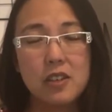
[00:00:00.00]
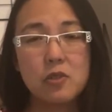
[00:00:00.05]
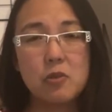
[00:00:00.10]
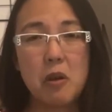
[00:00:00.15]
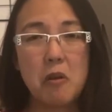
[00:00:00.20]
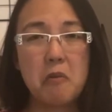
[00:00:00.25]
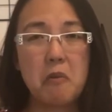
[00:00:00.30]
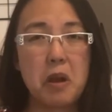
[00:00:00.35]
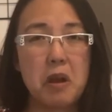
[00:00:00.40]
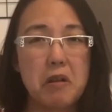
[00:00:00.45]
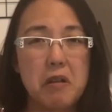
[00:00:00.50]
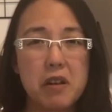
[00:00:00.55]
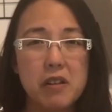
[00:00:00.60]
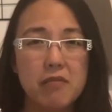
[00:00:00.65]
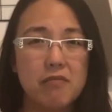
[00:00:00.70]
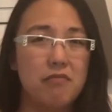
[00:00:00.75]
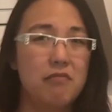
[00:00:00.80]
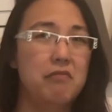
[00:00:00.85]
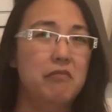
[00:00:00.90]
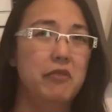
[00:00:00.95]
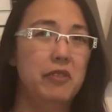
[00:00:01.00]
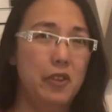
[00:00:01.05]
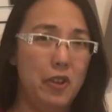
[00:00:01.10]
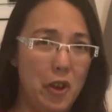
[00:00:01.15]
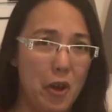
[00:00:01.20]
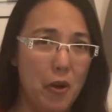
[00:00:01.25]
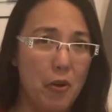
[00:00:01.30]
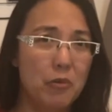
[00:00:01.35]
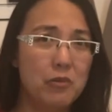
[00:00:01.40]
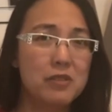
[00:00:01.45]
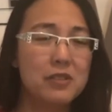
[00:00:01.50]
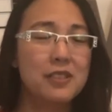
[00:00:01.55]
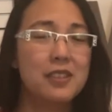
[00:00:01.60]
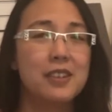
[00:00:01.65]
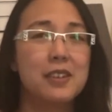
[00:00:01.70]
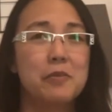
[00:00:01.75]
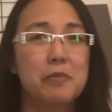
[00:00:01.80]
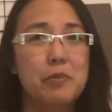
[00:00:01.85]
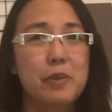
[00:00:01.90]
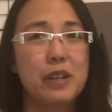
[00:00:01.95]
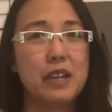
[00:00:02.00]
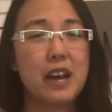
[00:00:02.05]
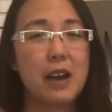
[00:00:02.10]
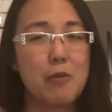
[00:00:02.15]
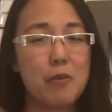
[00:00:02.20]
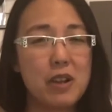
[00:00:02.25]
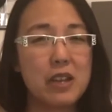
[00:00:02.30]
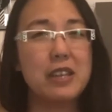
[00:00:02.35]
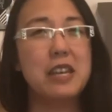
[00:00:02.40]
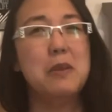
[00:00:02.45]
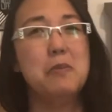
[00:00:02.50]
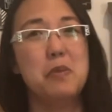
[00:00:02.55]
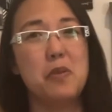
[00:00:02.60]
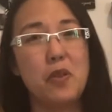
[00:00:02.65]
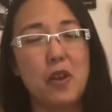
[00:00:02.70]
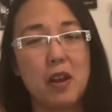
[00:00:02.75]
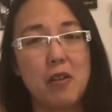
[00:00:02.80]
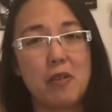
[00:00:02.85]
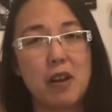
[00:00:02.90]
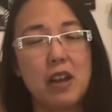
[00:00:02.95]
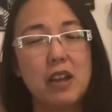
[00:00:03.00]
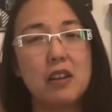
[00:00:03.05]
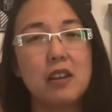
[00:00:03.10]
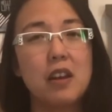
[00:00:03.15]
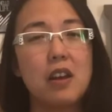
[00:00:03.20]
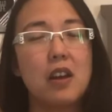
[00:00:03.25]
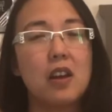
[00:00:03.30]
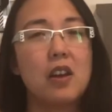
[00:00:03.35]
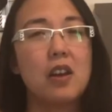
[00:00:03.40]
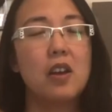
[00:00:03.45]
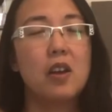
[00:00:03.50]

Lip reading: Do I wear it? No, but I want to keep it there, right?